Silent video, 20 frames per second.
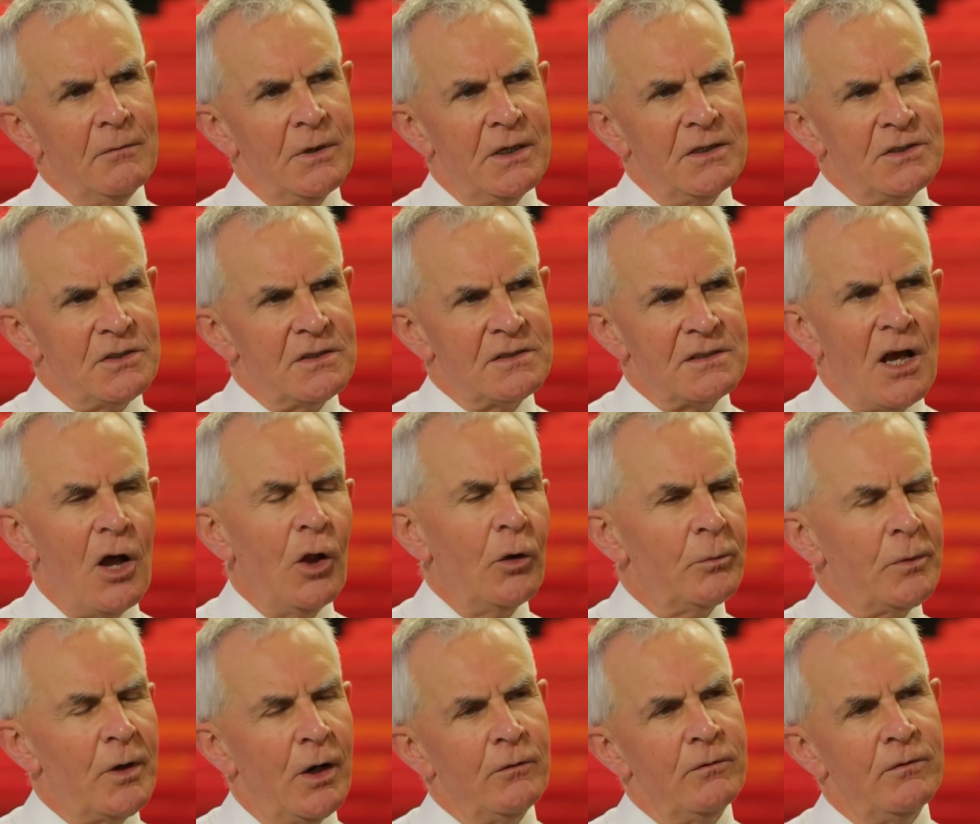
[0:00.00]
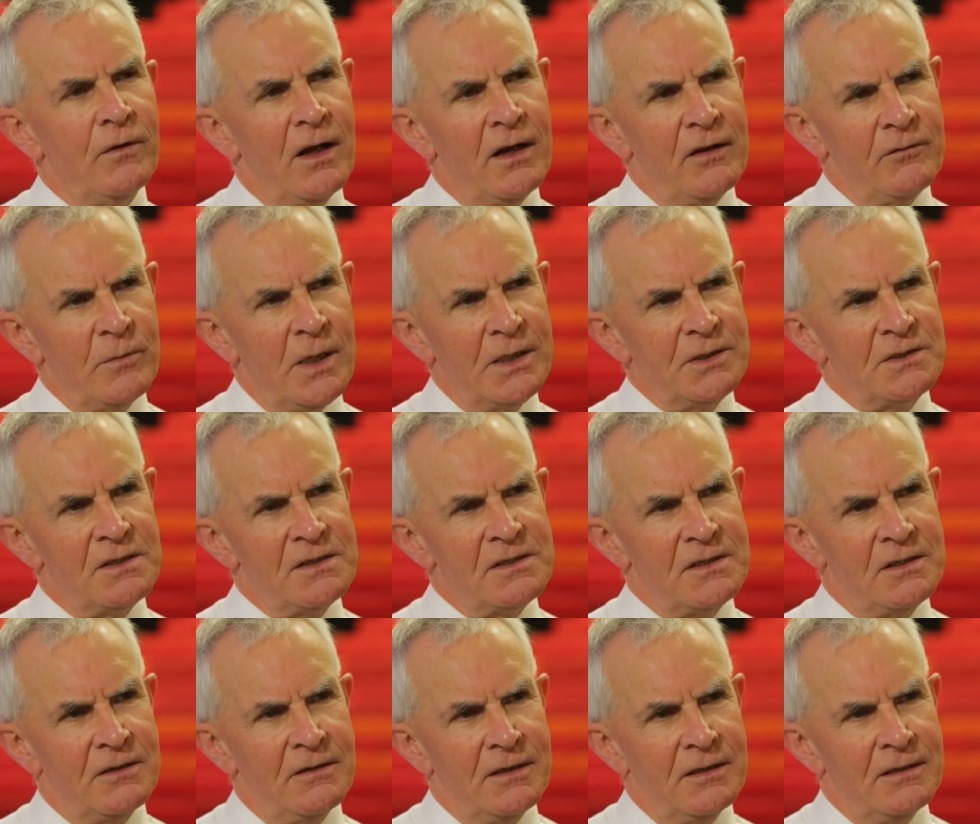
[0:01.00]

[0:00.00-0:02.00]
But it's just the whole profile of Manchester.